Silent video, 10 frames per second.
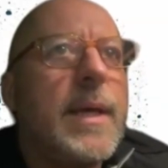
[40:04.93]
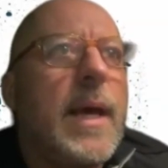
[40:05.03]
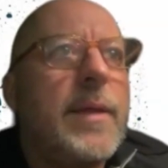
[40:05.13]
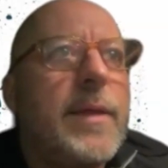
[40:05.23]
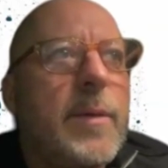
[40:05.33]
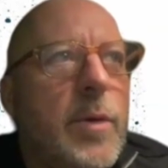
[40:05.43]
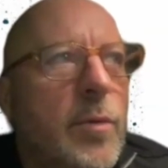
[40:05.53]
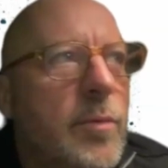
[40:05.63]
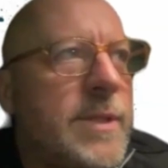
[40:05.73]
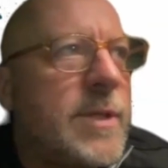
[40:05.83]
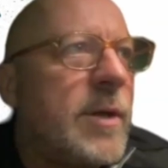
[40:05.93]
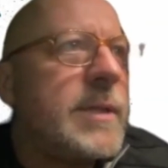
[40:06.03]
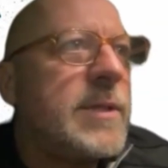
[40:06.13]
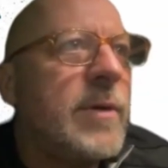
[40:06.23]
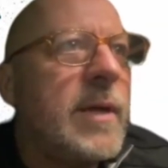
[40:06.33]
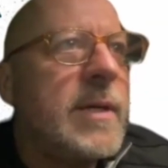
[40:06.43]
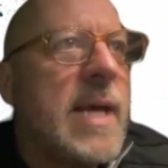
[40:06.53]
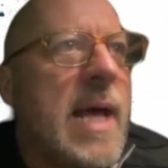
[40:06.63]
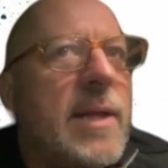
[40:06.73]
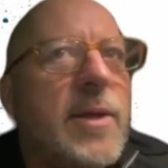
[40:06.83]
I think we're all starting to realize
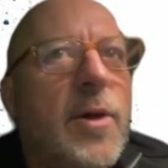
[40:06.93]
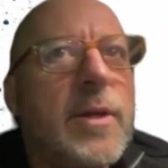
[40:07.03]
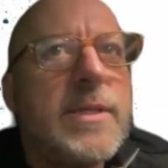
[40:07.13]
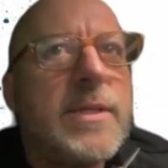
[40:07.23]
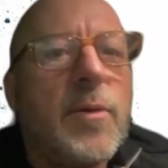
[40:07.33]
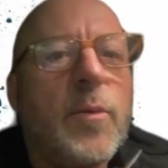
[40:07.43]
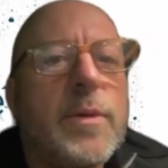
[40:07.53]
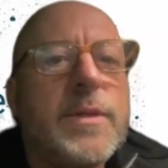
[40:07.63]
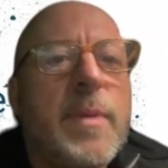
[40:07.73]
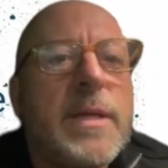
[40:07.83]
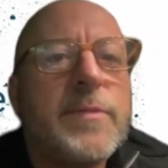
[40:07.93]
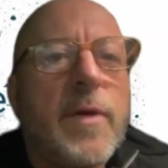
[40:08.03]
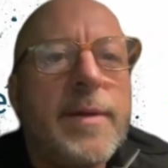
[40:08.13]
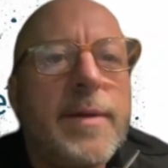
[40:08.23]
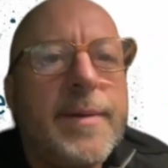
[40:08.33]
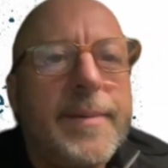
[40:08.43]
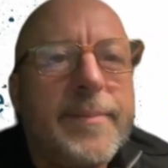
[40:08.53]
that alcohol is not one's best friend.